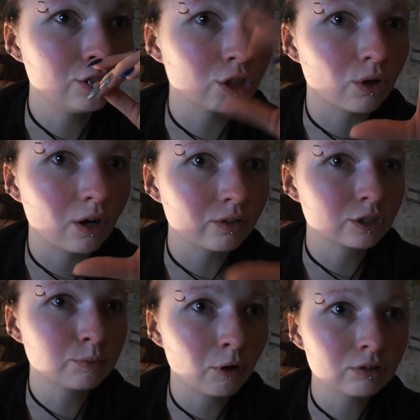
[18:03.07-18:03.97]
how I
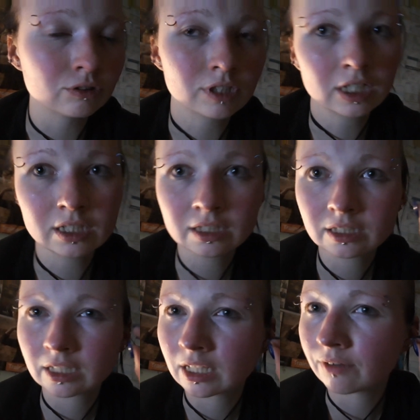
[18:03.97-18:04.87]
respond to
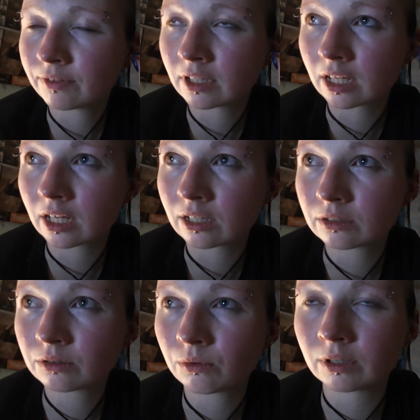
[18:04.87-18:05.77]
things, and I feel like I
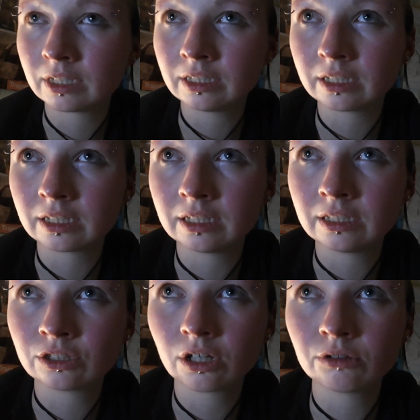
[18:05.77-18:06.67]
quite easily
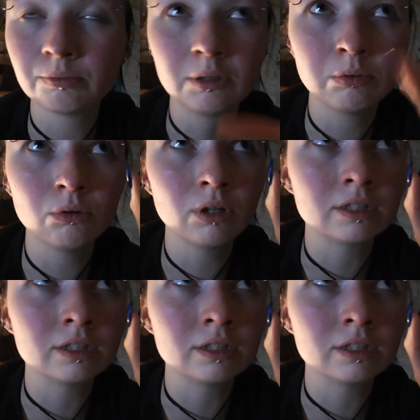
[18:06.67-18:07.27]
insult people.